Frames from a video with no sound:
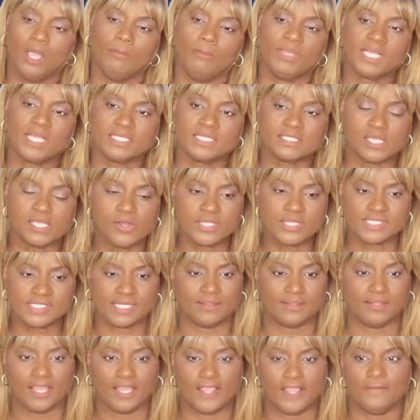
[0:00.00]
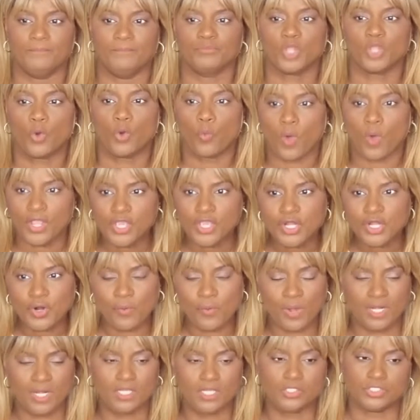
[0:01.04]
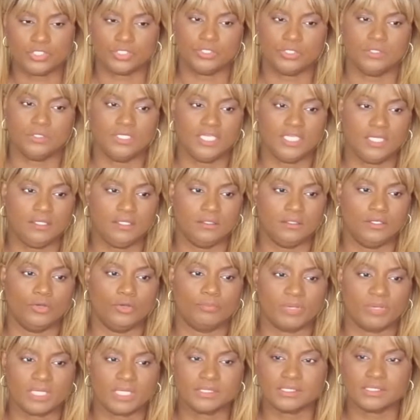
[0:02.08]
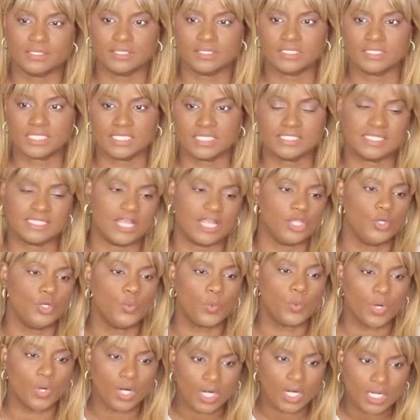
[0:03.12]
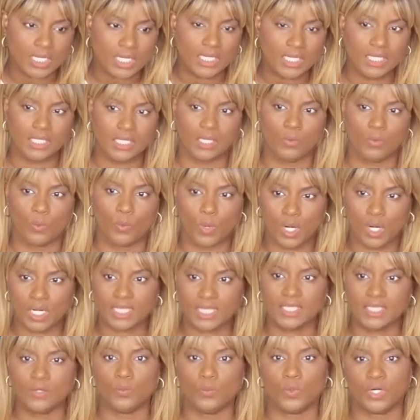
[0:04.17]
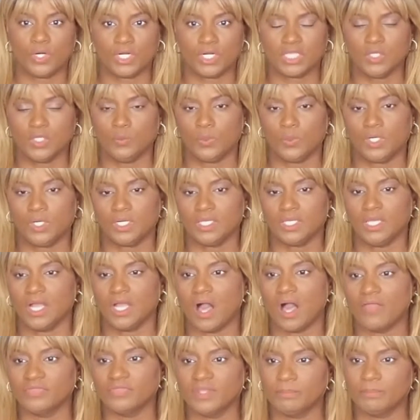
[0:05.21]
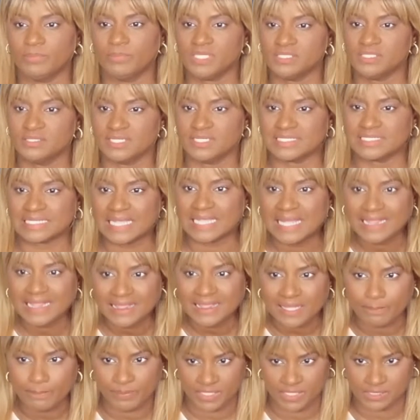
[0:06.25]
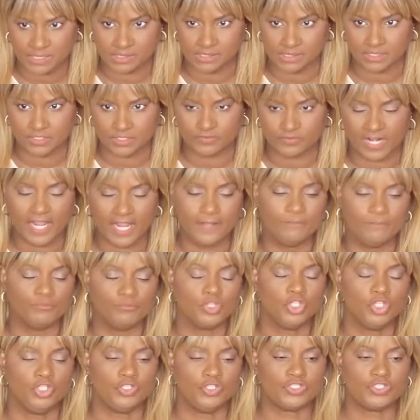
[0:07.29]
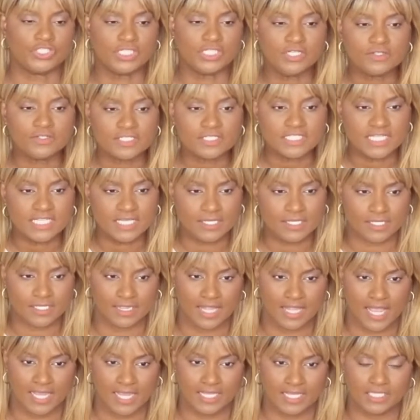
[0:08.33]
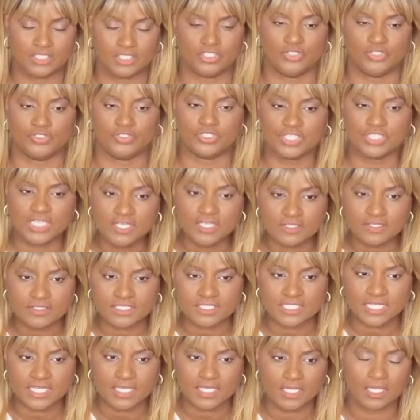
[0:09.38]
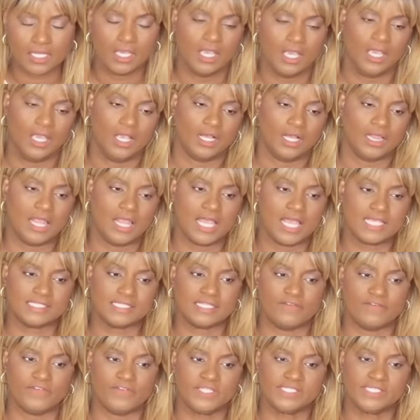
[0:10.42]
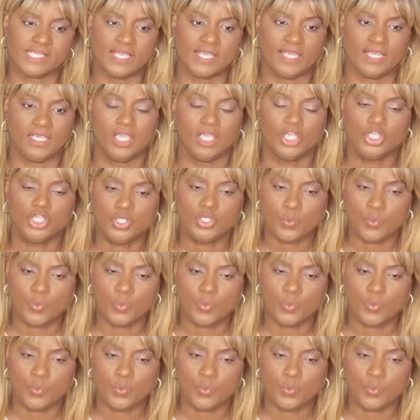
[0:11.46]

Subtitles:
Because here's the thing. What you don't want to do in your business is that you're working on the business, in the business, right? You still see clients, you still see clients every day.